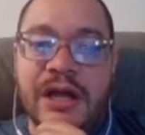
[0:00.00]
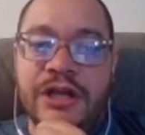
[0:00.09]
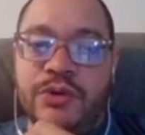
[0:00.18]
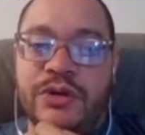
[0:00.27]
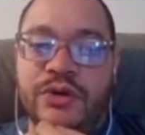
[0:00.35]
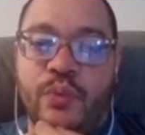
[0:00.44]
You
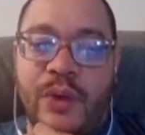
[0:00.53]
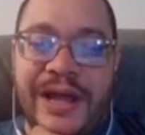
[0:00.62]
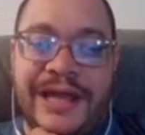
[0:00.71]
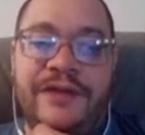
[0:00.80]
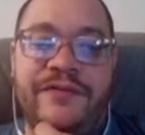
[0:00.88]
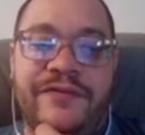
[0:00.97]
can
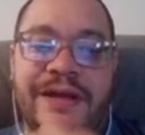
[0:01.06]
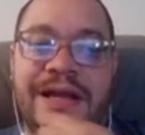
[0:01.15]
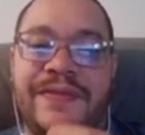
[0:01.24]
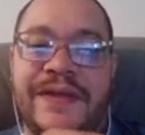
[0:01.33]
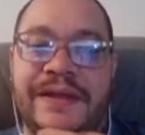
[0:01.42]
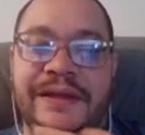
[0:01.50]
wave
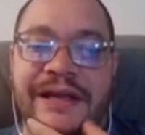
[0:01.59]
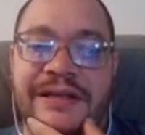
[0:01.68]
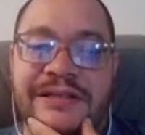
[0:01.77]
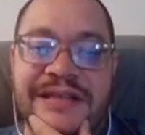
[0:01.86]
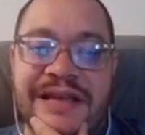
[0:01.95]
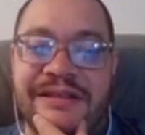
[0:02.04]
and then
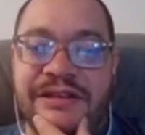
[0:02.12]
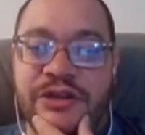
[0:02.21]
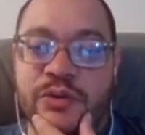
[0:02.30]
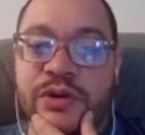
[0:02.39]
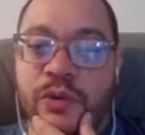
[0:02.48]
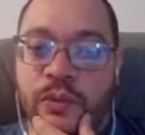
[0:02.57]
say you
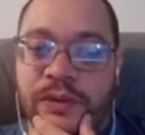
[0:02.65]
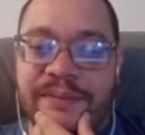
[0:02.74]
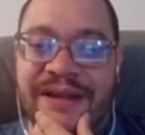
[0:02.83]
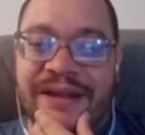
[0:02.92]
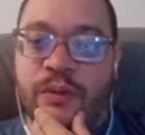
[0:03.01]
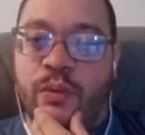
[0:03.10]
can only
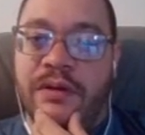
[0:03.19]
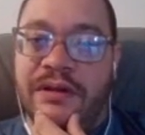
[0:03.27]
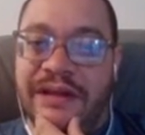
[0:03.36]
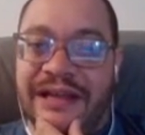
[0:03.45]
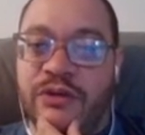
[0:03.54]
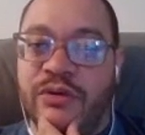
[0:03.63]
play
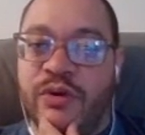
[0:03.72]
you can